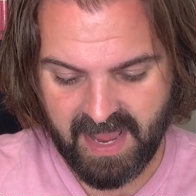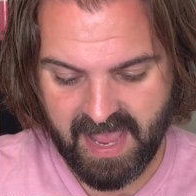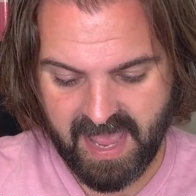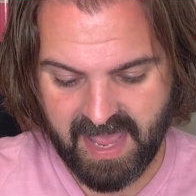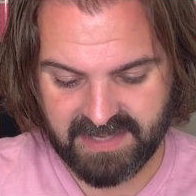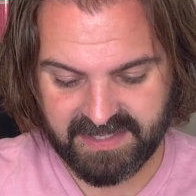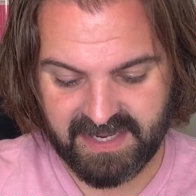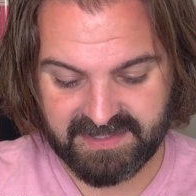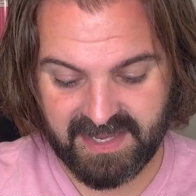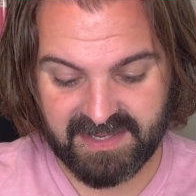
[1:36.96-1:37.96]
And
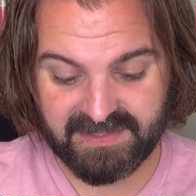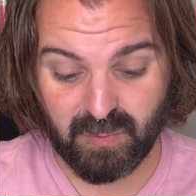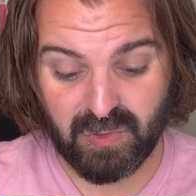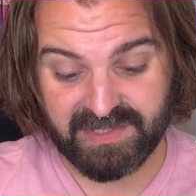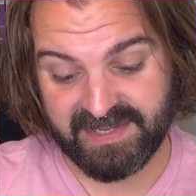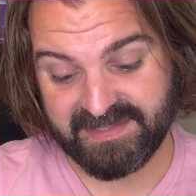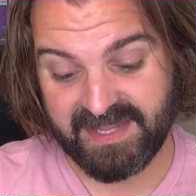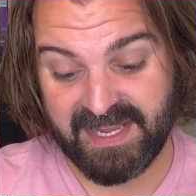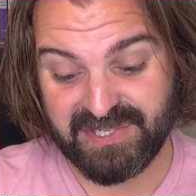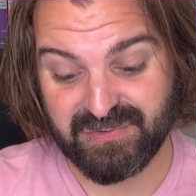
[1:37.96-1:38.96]
he says, "The Warden is the
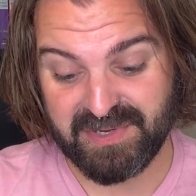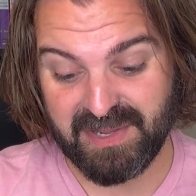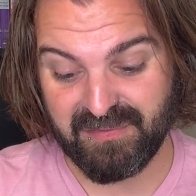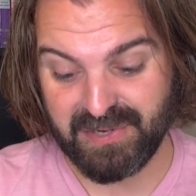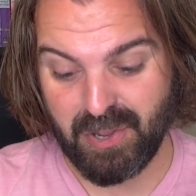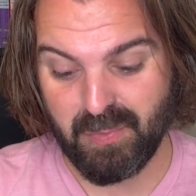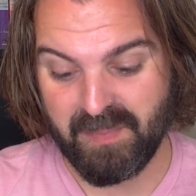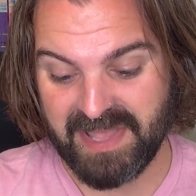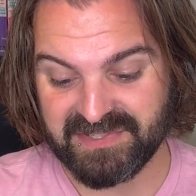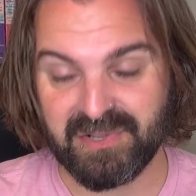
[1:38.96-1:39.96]
history of an old
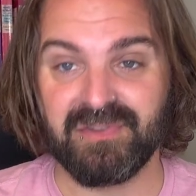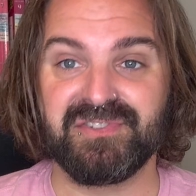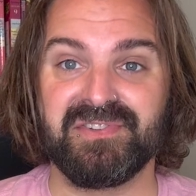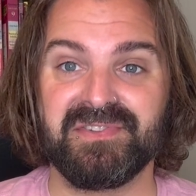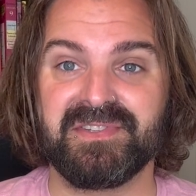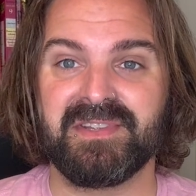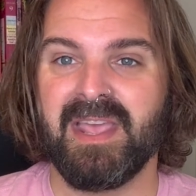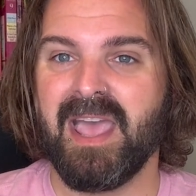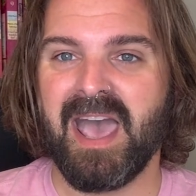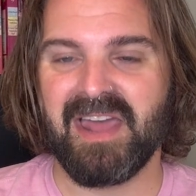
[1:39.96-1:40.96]
man's conscience."
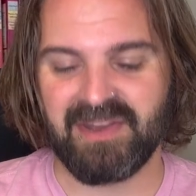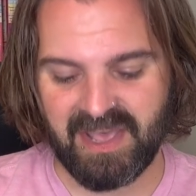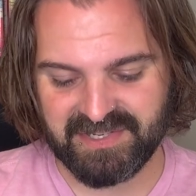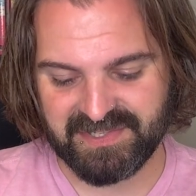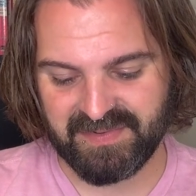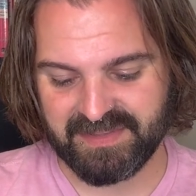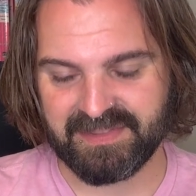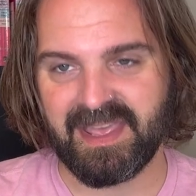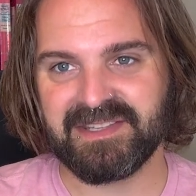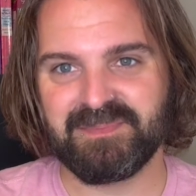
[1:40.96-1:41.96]
And I just think
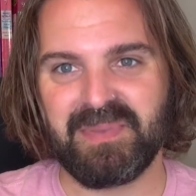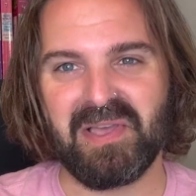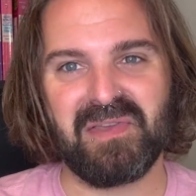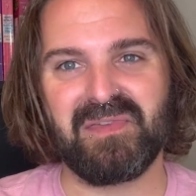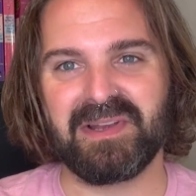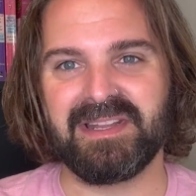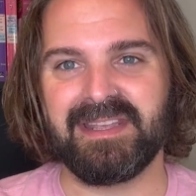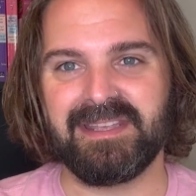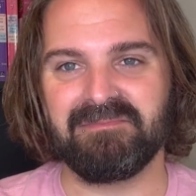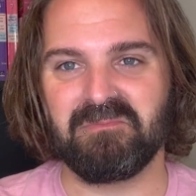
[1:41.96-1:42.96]
that's
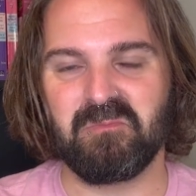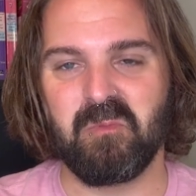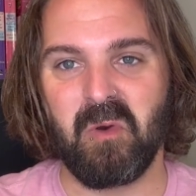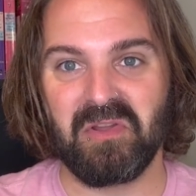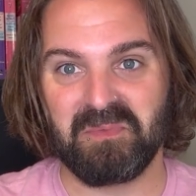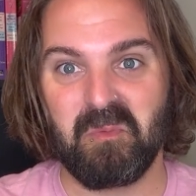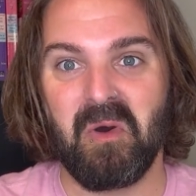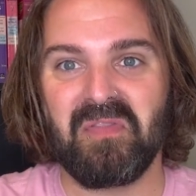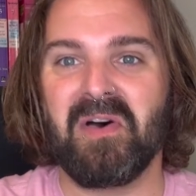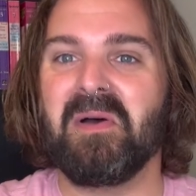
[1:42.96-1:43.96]
perfectly what
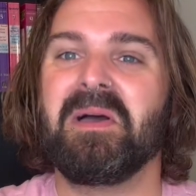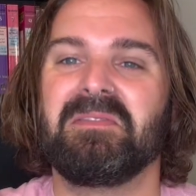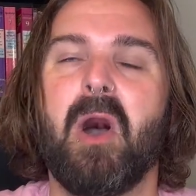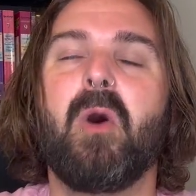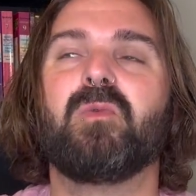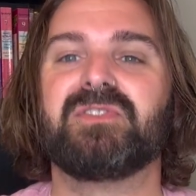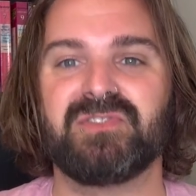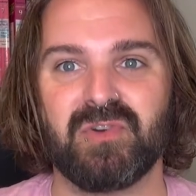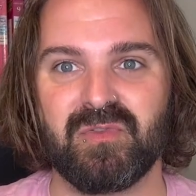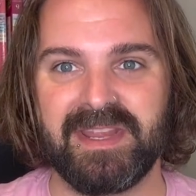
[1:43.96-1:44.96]
the whole
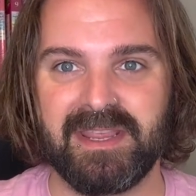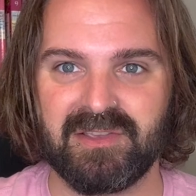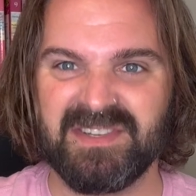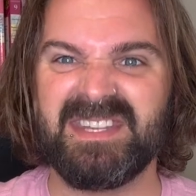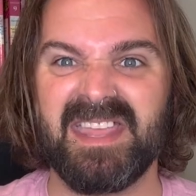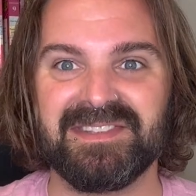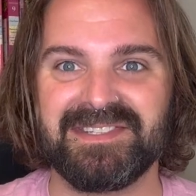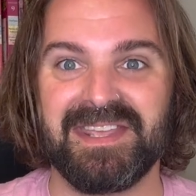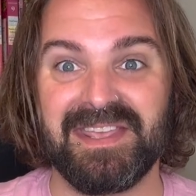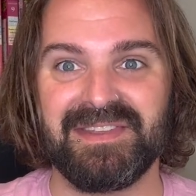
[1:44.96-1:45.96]
story
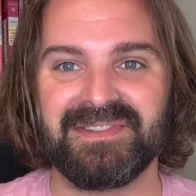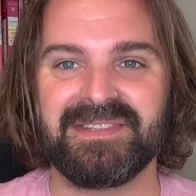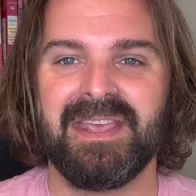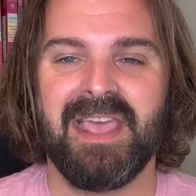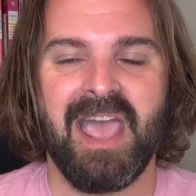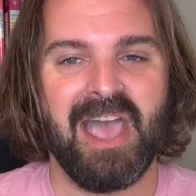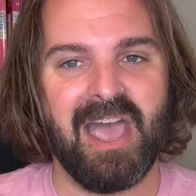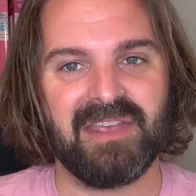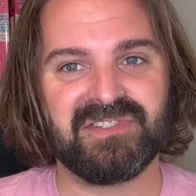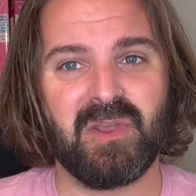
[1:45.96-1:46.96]
condensed is.
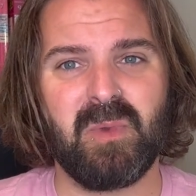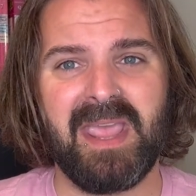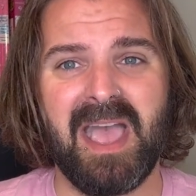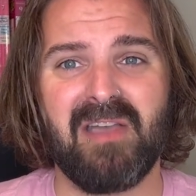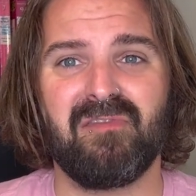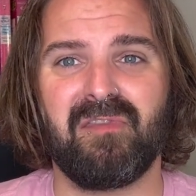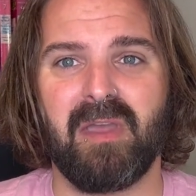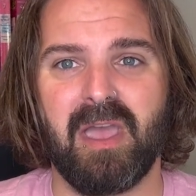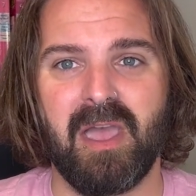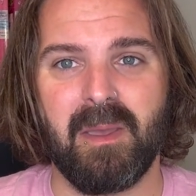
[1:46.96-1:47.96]
So we have
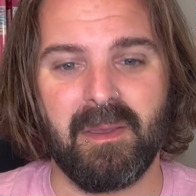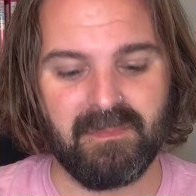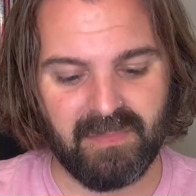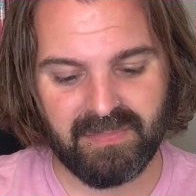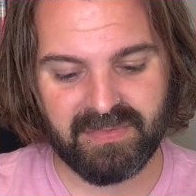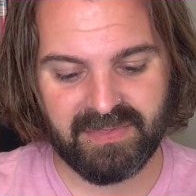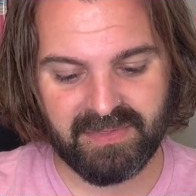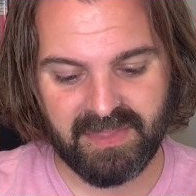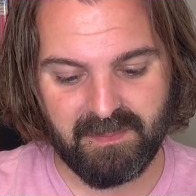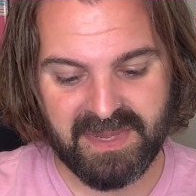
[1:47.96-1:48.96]
the
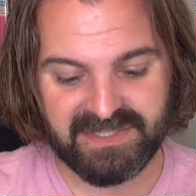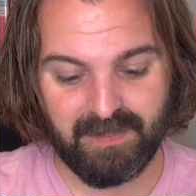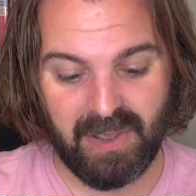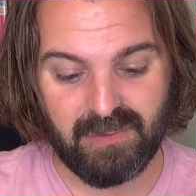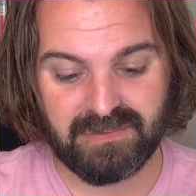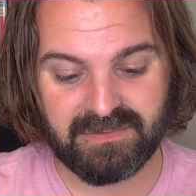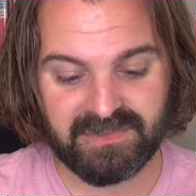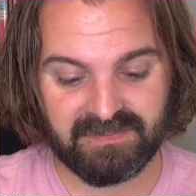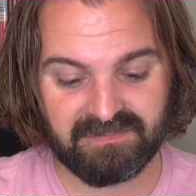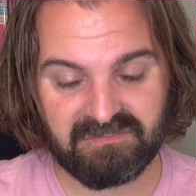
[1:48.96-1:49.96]
Mr.
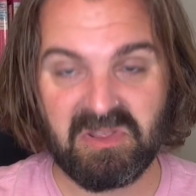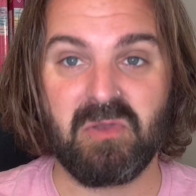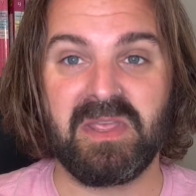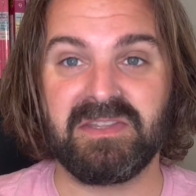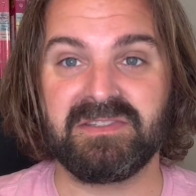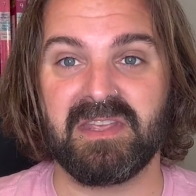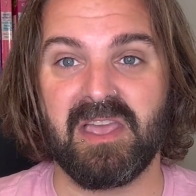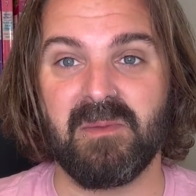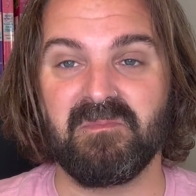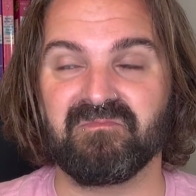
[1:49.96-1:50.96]
Bold, who is
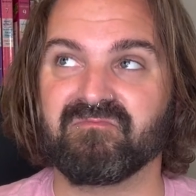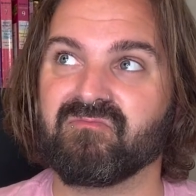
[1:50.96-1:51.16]
a